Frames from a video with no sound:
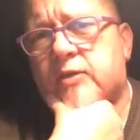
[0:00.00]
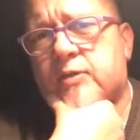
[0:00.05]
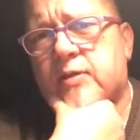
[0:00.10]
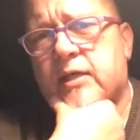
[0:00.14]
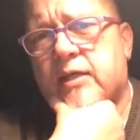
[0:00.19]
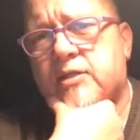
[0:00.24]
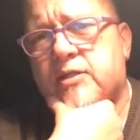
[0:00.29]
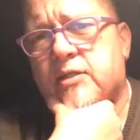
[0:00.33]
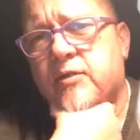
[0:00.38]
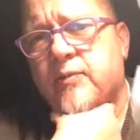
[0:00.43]
can
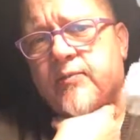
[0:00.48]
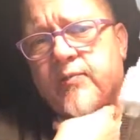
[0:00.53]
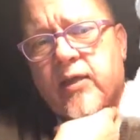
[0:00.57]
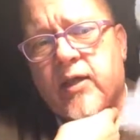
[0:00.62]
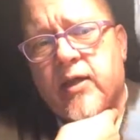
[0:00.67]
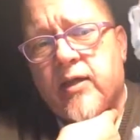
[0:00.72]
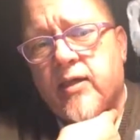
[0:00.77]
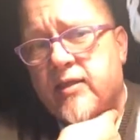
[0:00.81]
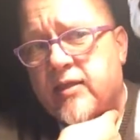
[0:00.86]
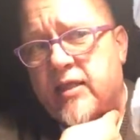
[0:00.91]
do that too.
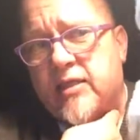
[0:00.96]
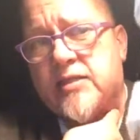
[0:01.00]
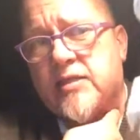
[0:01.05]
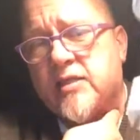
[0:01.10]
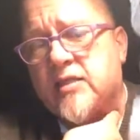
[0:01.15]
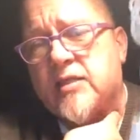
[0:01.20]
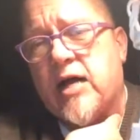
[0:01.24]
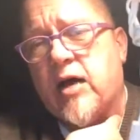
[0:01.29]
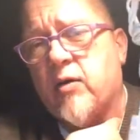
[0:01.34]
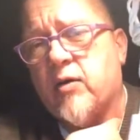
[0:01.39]

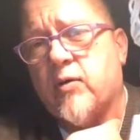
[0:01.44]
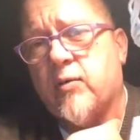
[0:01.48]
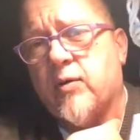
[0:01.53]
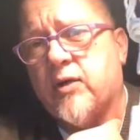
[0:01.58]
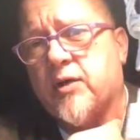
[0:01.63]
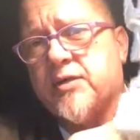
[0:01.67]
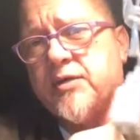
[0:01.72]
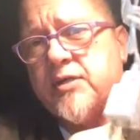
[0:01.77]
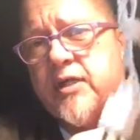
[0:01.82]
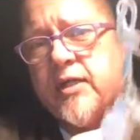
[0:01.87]
This is how it
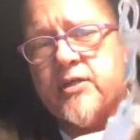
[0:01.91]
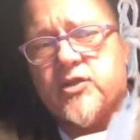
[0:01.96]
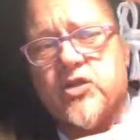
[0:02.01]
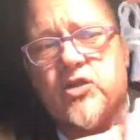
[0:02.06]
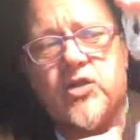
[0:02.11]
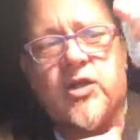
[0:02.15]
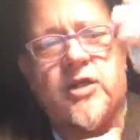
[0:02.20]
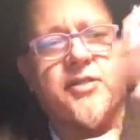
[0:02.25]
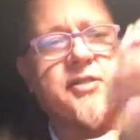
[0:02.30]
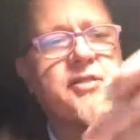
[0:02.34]
works.
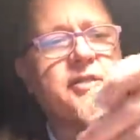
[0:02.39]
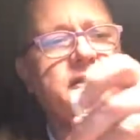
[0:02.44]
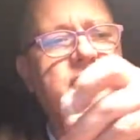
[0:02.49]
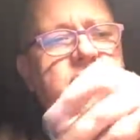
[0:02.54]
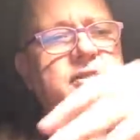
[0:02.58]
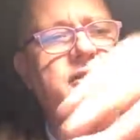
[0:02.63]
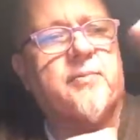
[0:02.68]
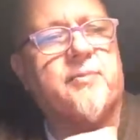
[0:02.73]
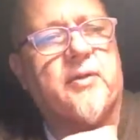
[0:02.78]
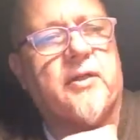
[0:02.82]
It's just
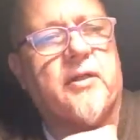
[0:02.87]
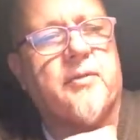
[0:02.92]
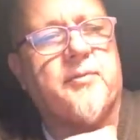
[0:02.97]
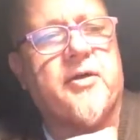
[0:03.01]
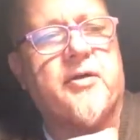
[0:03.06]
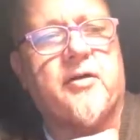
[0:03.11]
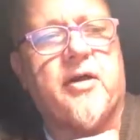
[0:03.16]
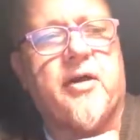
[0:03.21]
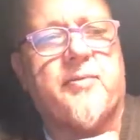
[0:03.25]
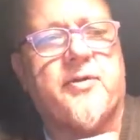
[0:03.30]
this simple.
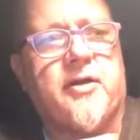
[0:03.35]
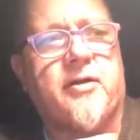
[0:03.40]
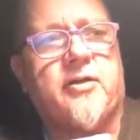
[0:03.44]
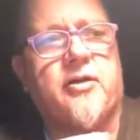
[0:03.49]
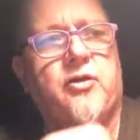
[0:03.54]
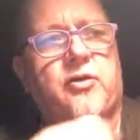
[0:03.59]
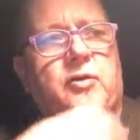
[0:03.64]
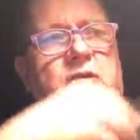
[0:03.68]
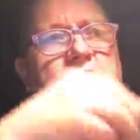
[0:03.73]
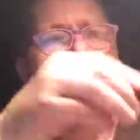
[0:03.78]
Let me grab
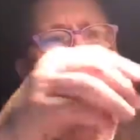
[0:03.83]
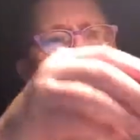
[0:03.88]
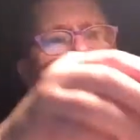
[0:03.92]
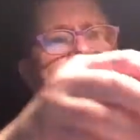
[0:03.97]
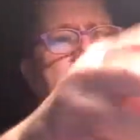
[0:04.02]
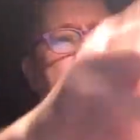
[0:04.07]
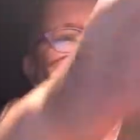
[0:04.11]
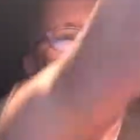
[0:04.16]
another USB